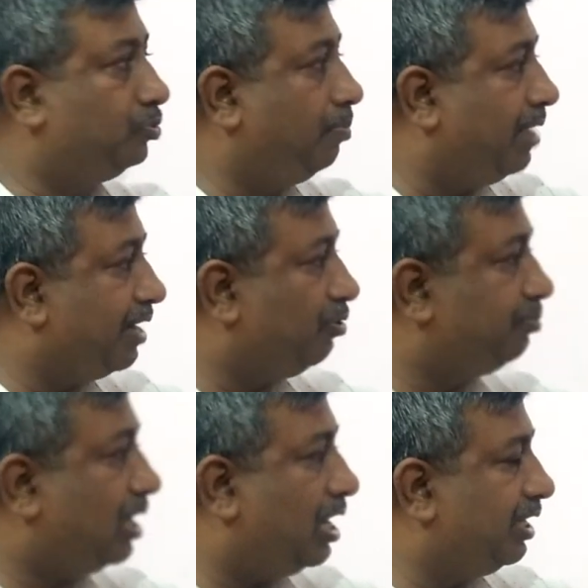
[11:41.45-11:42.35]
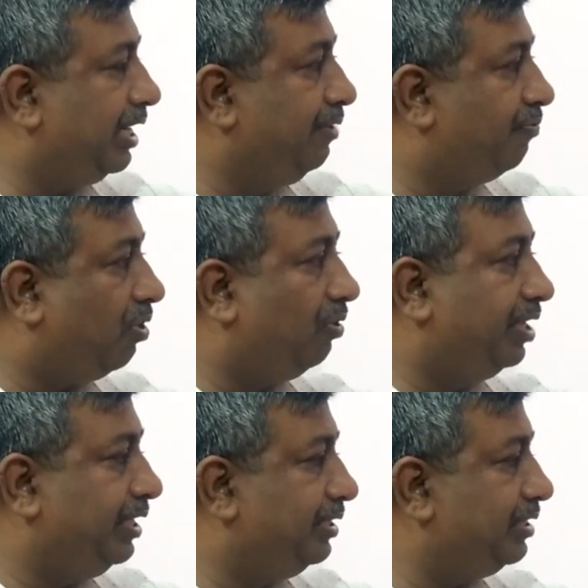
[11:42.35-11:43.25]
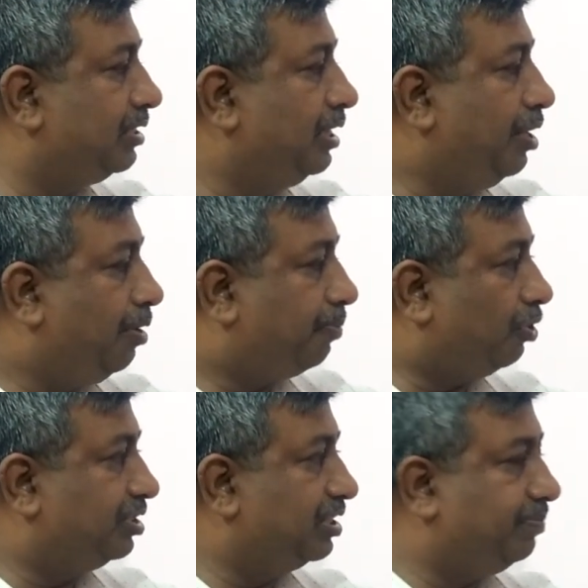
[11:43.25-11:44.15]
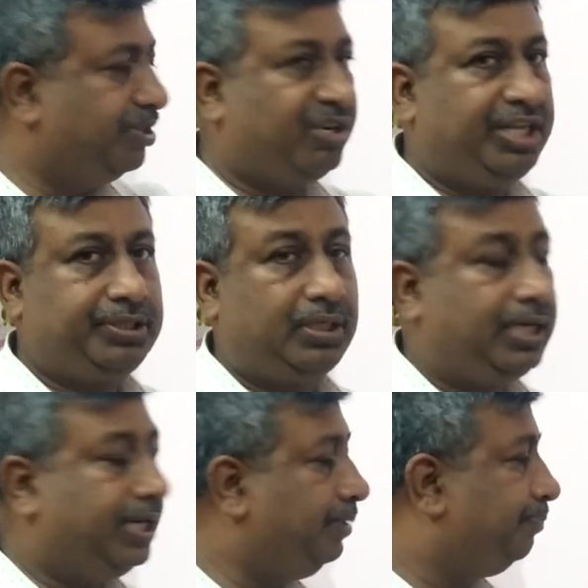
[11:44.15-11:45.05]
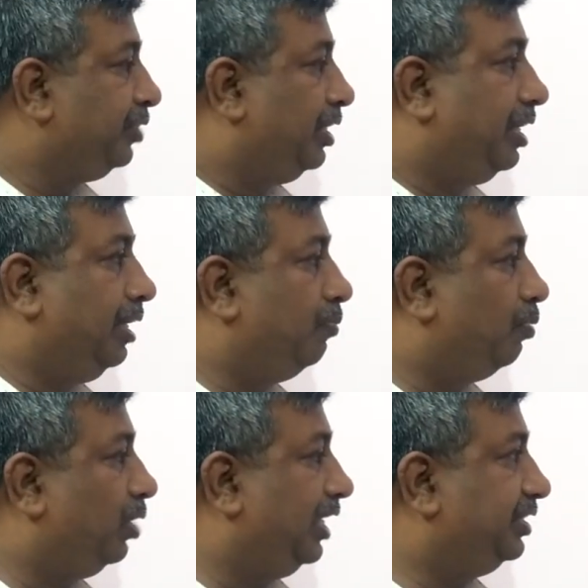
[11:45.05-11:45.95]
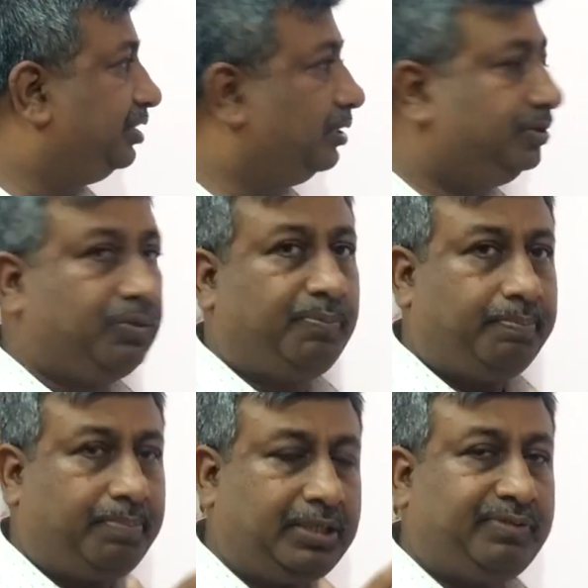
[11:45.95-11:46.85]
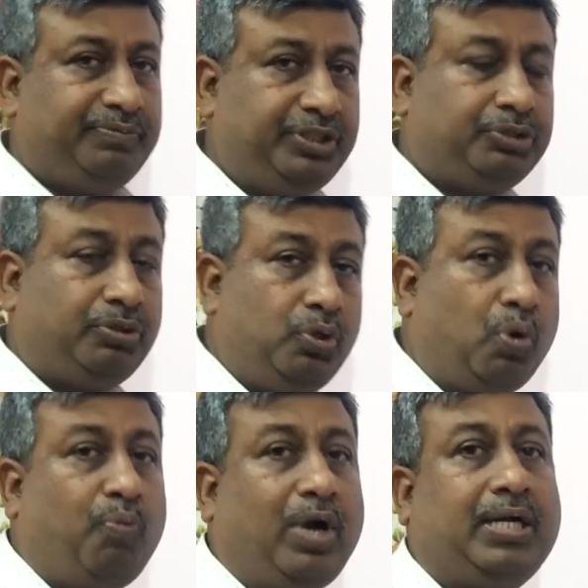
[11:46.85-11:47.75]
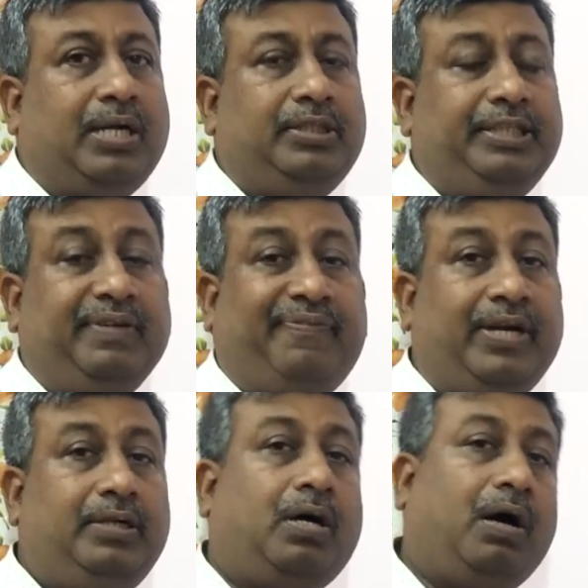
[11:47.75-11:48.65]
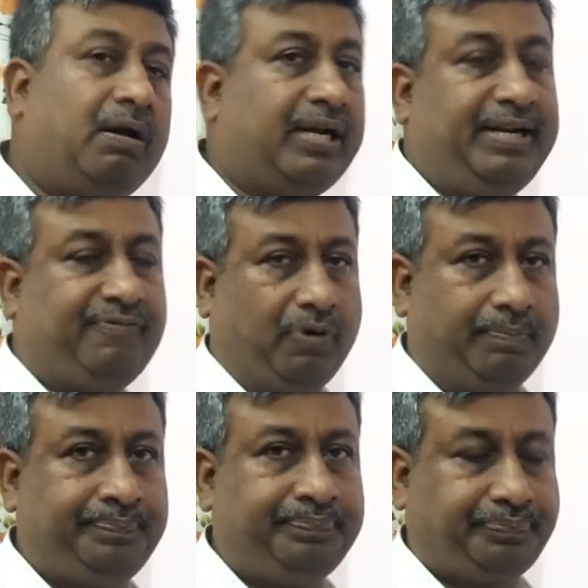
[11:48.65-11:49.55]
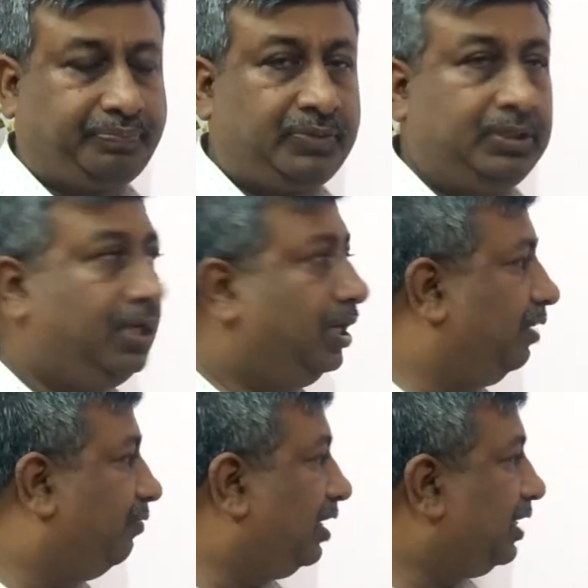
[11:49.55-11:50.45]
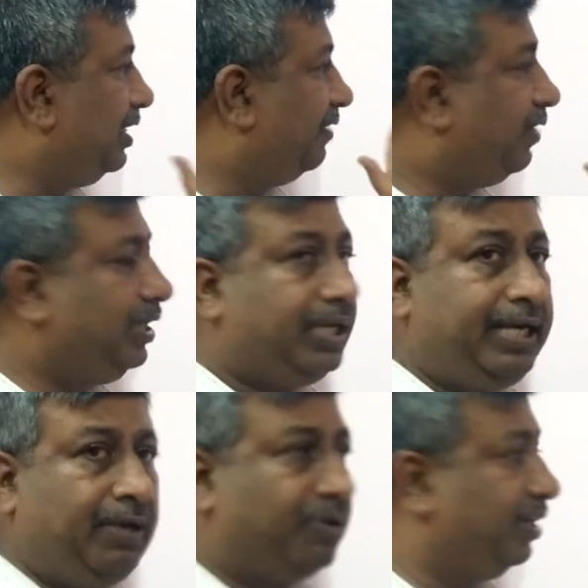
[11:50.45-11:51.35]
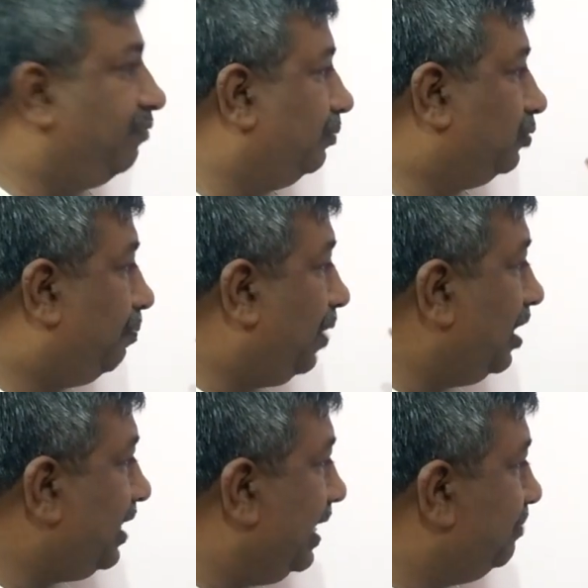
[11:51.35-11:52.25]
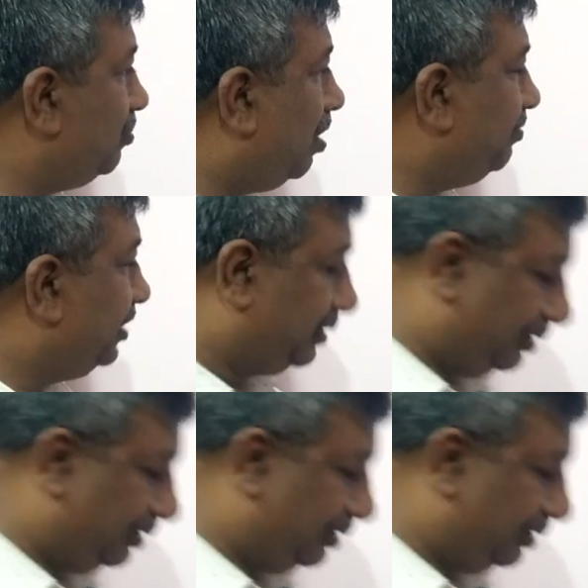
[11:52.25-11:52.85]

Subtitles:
So microbes are involved in this process, mineralization and immobilization. So but we should know what are the different organic form and what are different inorganic form. So plant absorb this.